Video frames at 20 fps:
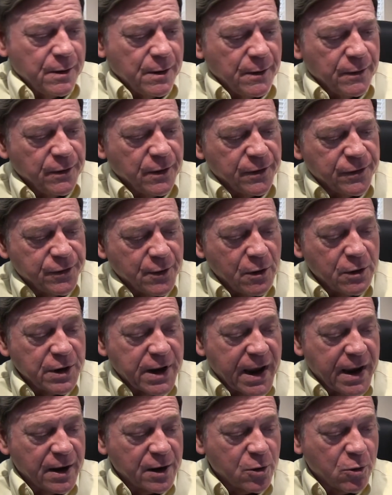The third
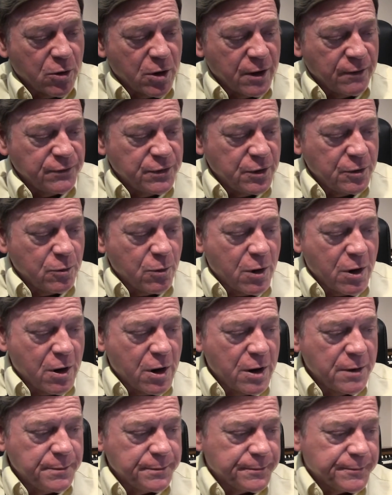category of
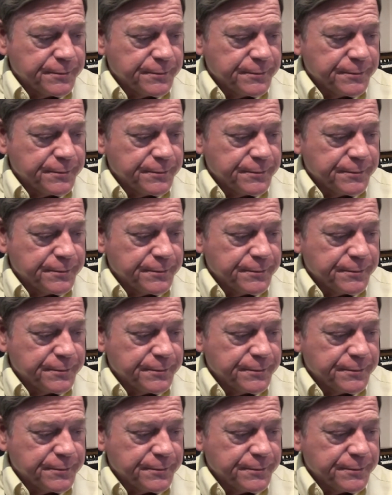doo-wah